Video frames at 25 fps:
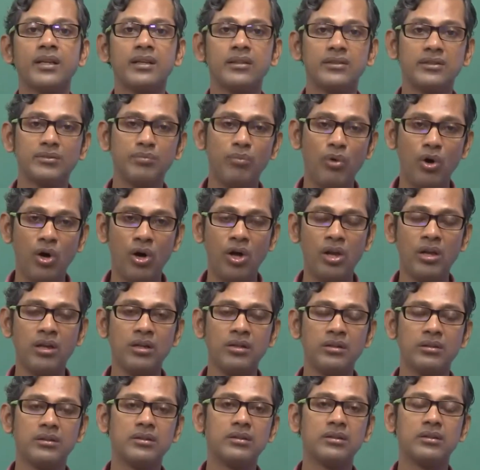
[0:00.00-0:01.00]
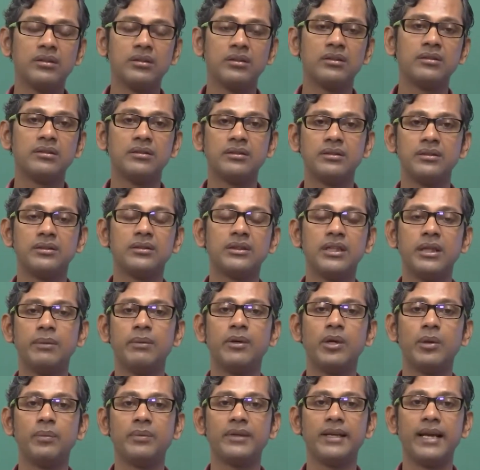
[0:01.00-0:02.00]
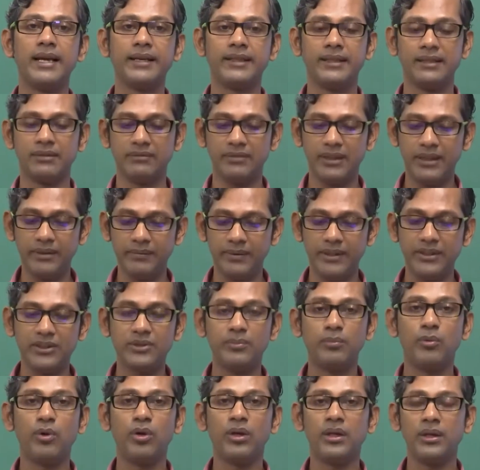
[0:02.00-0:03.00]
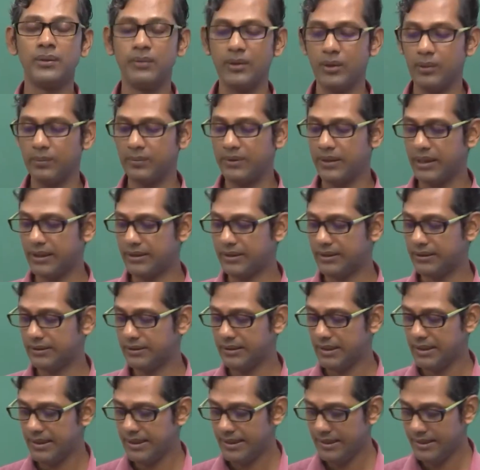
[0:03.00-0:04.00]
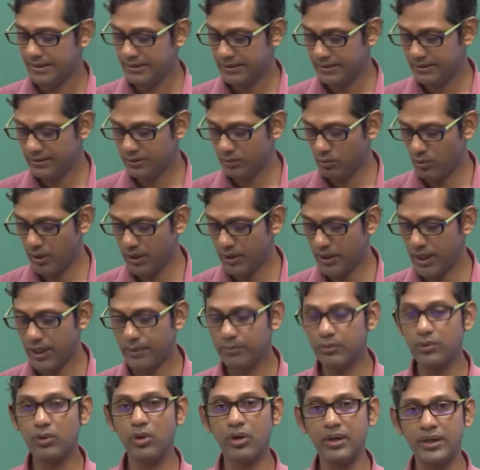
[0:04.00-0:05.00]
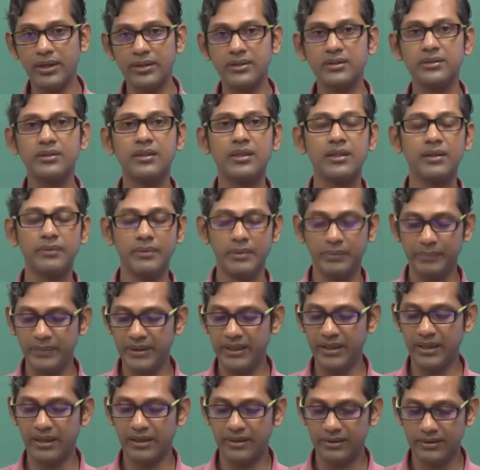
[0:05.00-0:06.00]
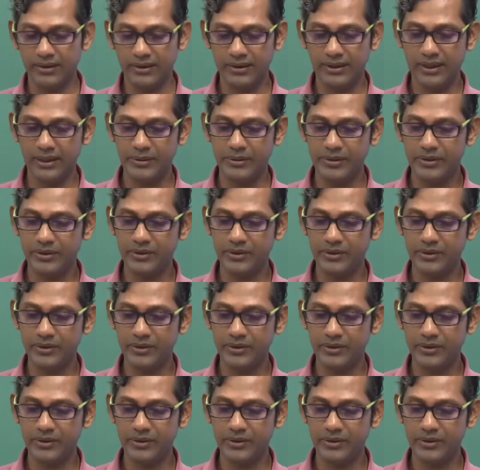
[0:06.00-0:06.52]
small level of cracking, very small level of cracking. This one I have drawn is even bigger, it can be